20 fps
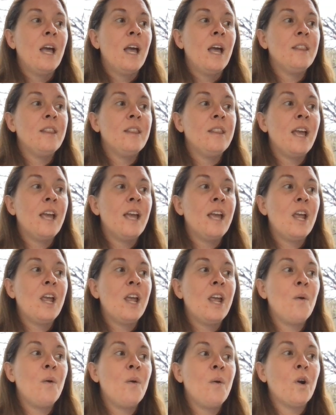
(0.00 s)

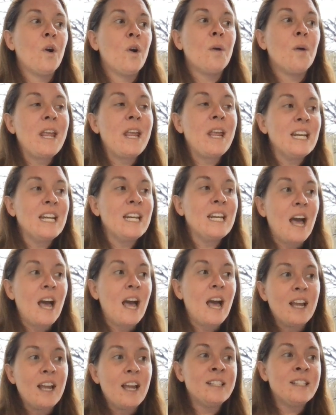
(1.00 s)
They were making
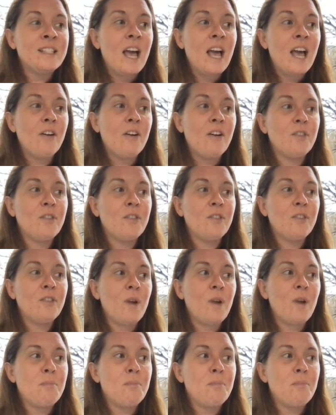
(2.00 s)
dyes out of the
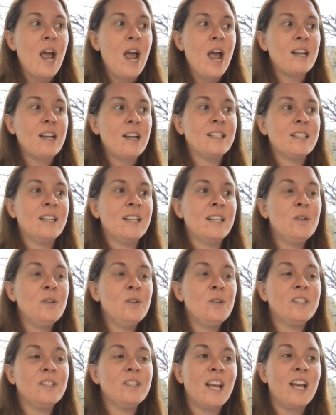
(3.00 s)
red bracts
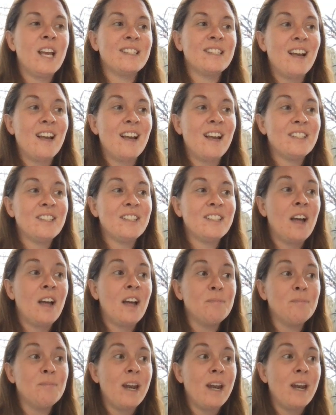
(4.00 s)
used in textiles and
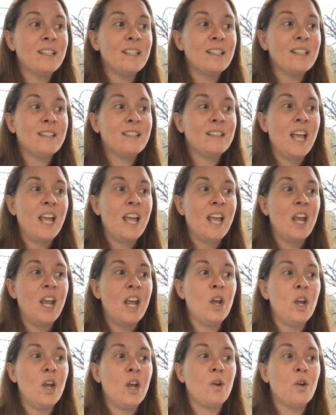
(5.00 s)
cosmetics.
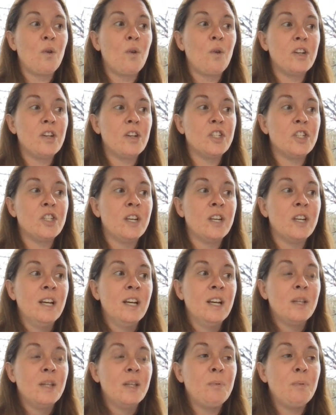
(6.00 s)
They crushed
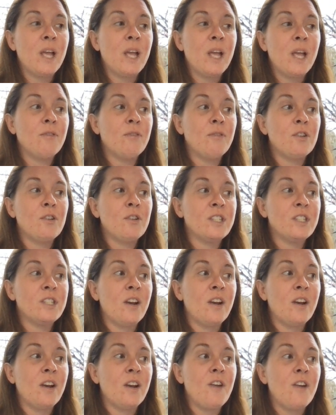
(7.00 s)
the plant for
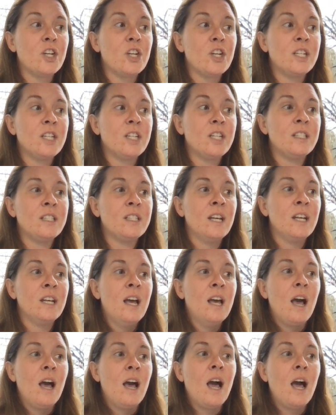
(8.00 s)
skin infections
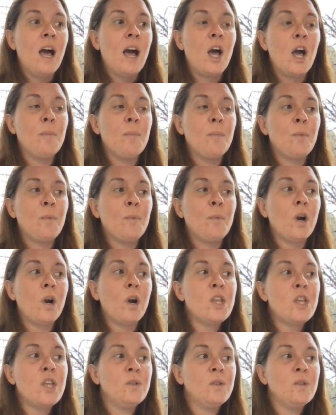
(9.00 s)
or
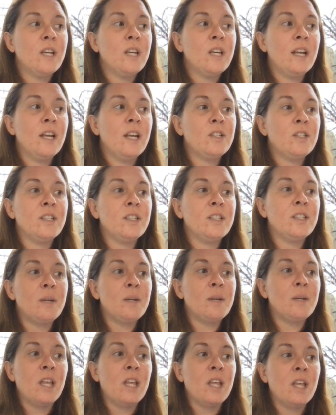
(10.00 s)
used it to
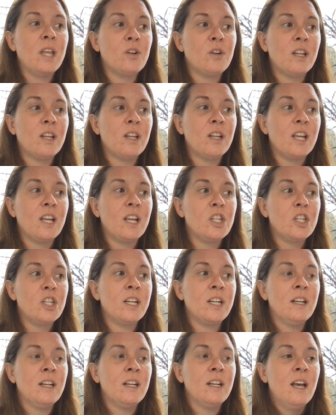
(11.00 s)
stimulate circulation.